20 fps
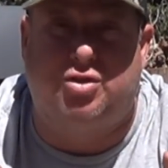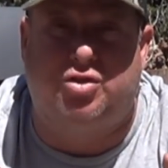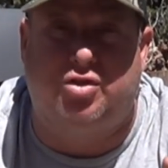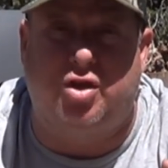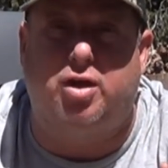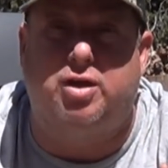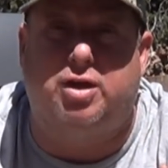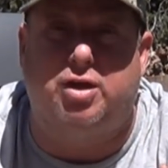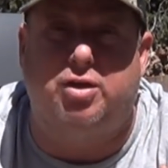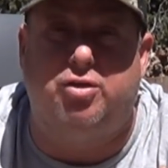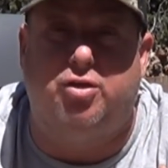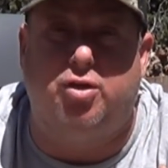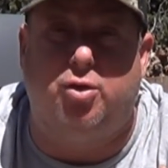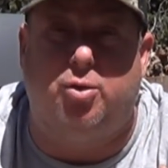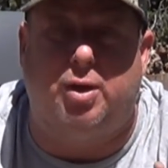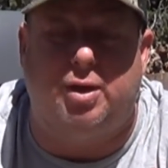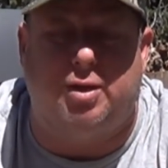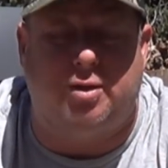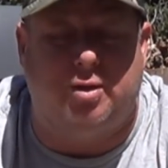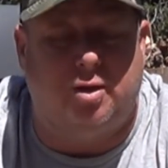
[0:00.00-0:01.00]
Doug can
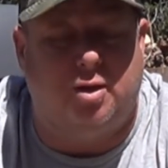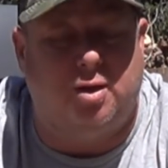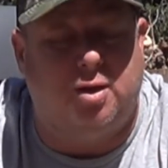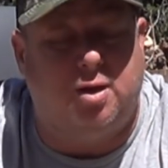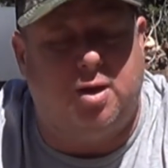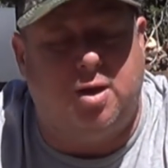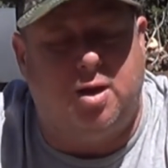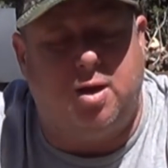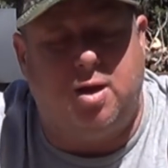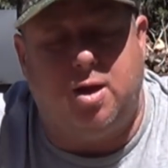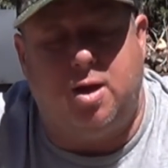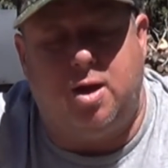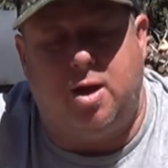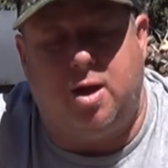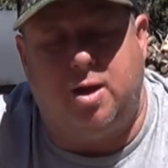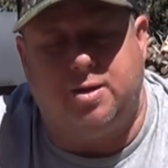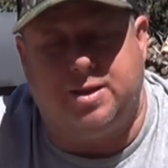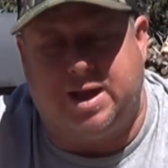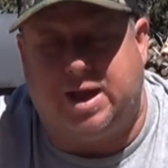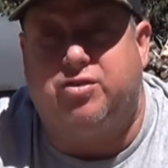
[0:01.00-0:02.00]
do it.
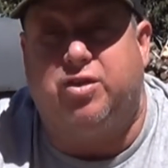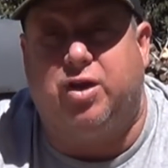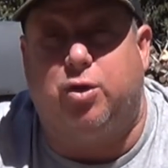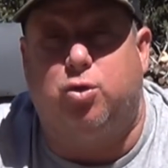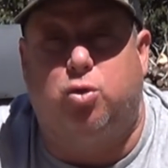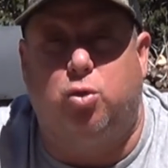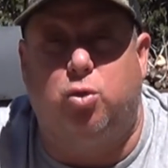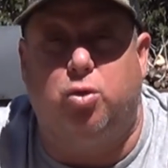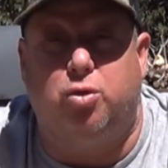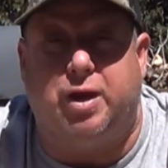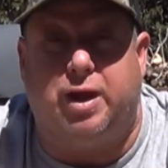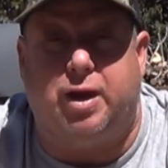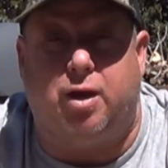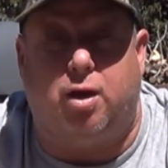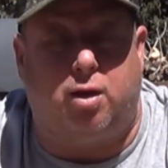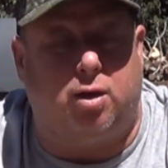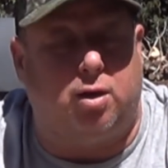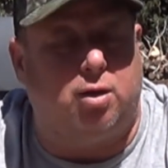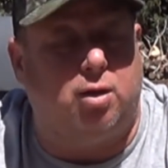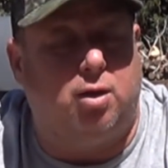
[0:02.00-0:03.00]
That's how cool they
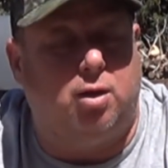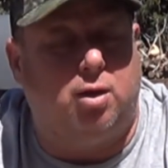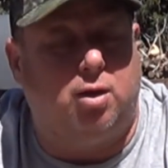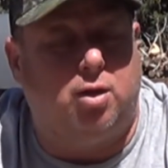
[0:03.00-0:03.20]
are.